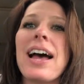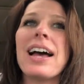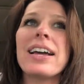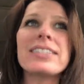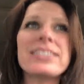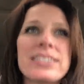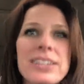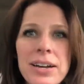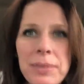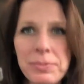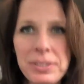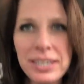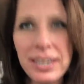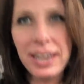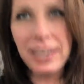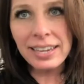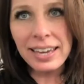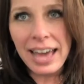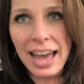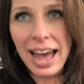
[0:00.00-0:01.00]
I stopped to
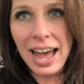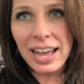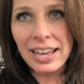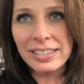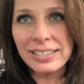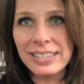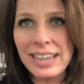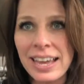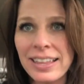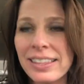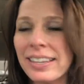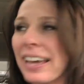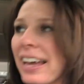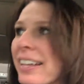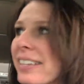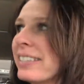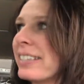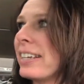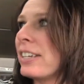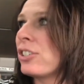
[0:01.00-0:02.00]
get gas at the
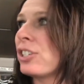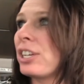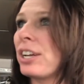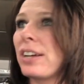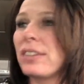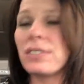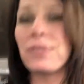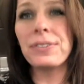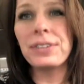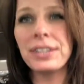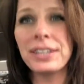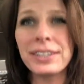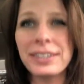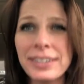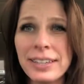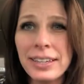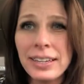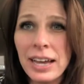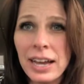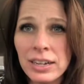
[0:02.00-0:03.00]
gas station. I was feeling a
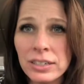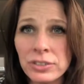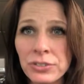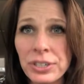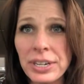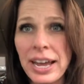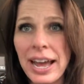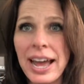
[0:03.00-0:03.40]
little hungry.